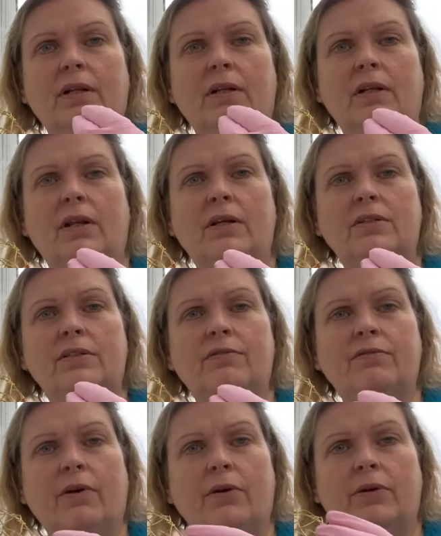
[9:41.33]
learn to
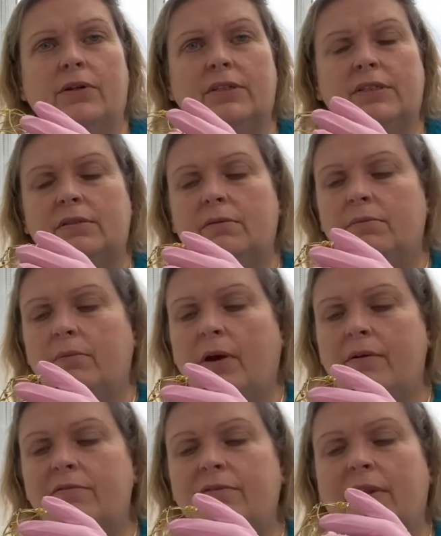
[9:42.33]
focus
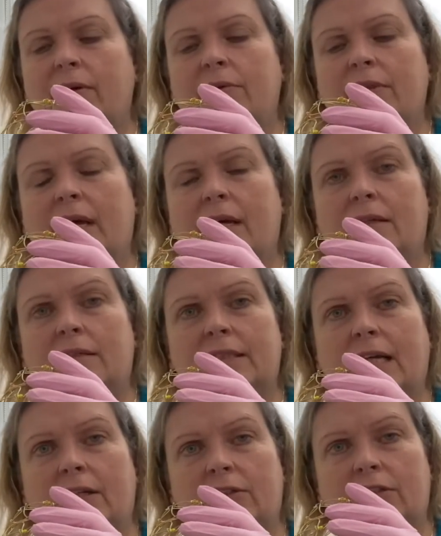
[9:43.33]
mindfully on that
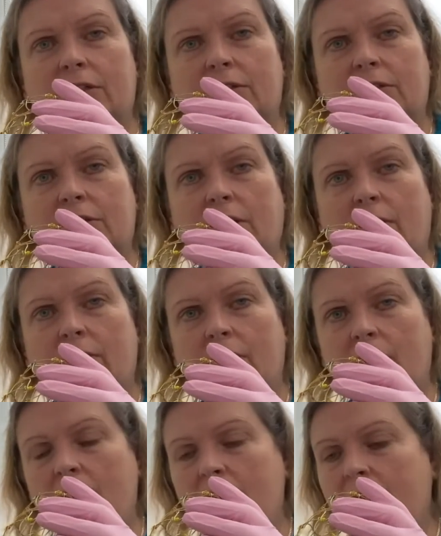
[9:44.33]
tension. So
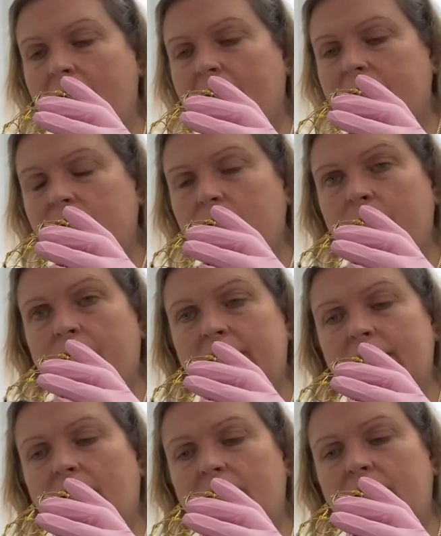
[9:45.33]
as you're
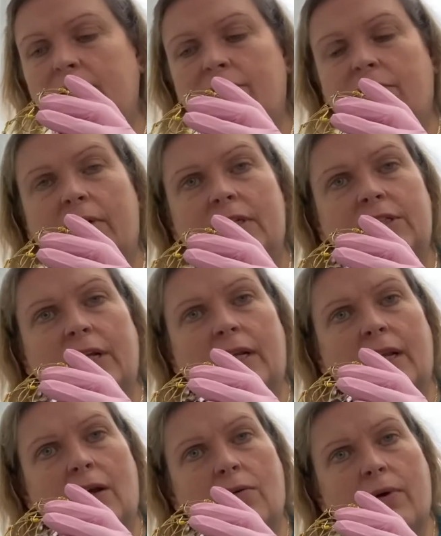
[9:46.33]
massaging very
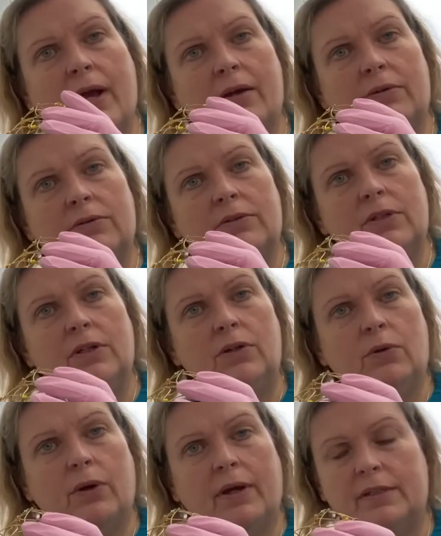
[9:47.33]
gently around,
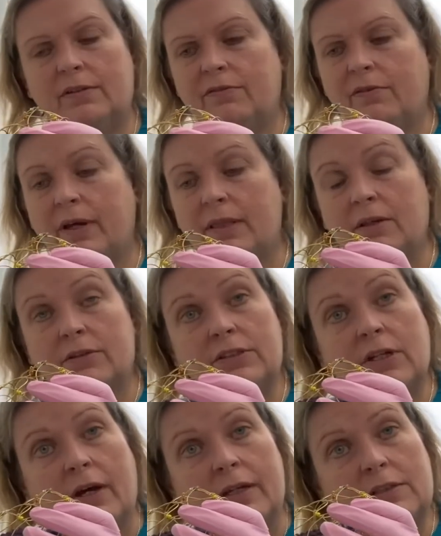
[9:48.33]
you're going to find those
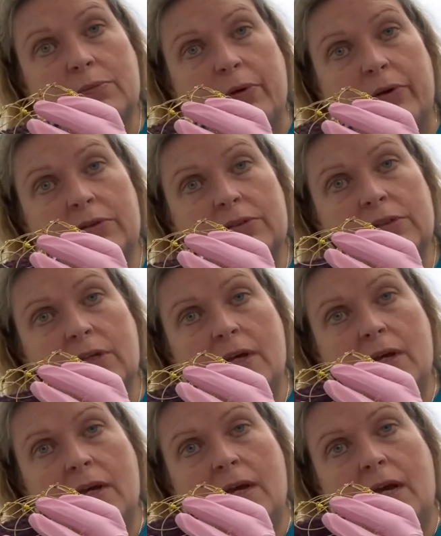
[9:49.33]
tight spots
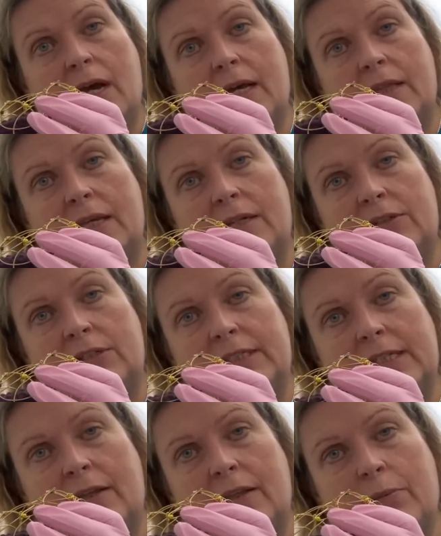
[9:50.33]
and then
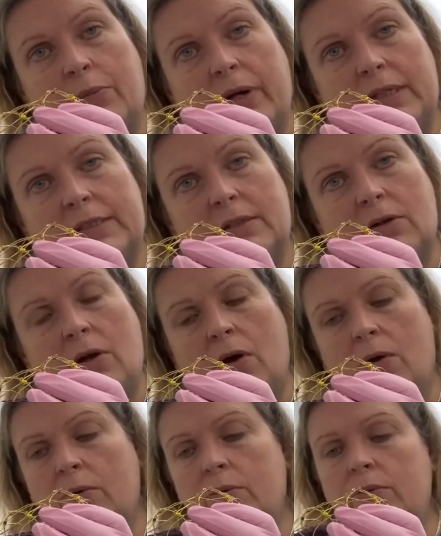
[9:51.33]
just either press and
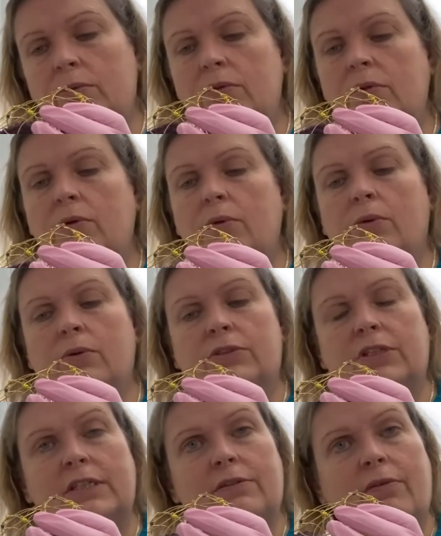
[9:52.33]
hold or
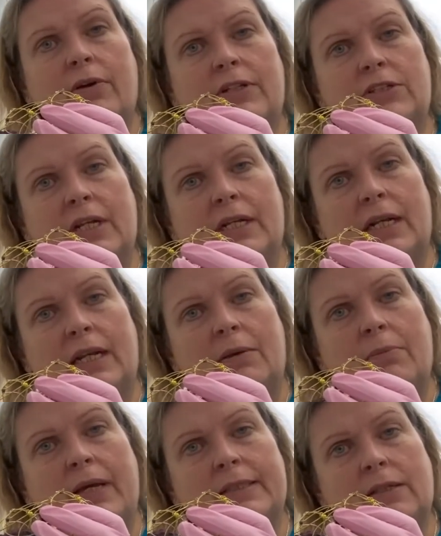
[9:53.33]
just very gently
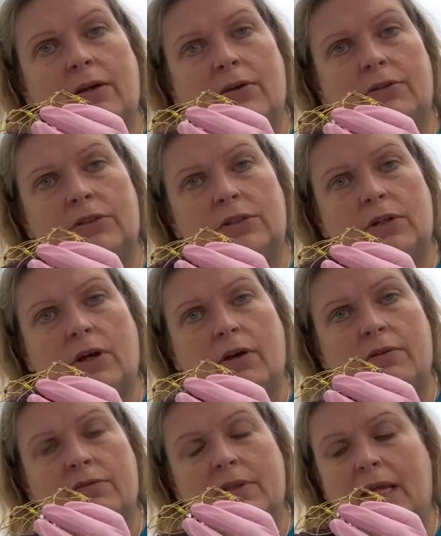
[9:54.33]
massage
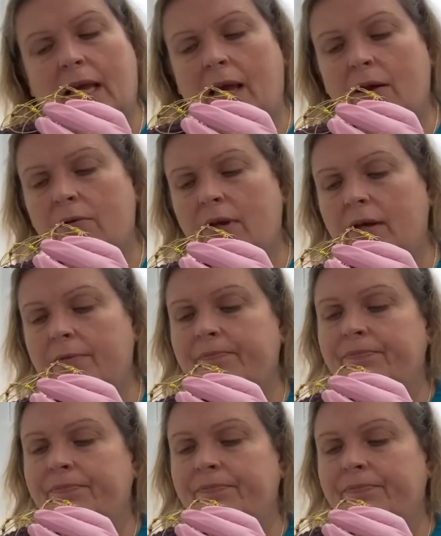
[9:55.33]
over the area.